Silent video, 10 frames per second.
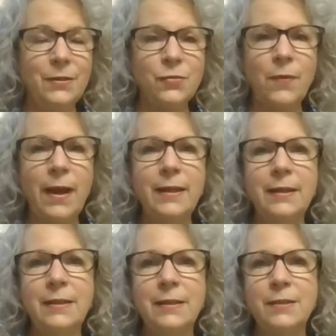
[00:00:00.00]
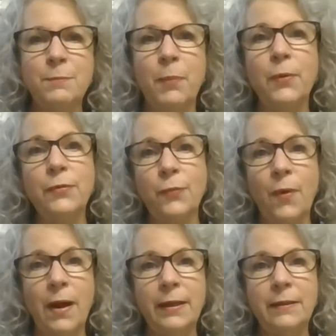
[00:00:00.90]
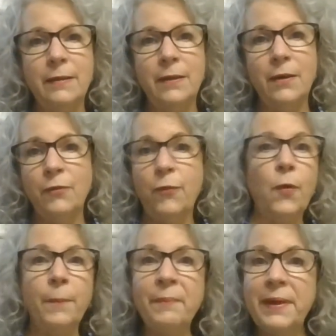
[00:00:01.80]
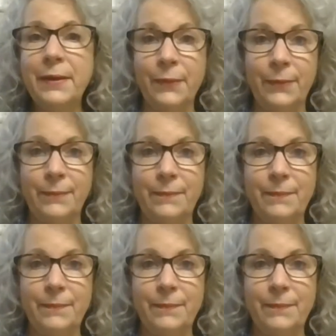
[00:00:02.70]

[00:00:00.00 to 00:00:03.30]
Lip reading: traded his birthright for a meal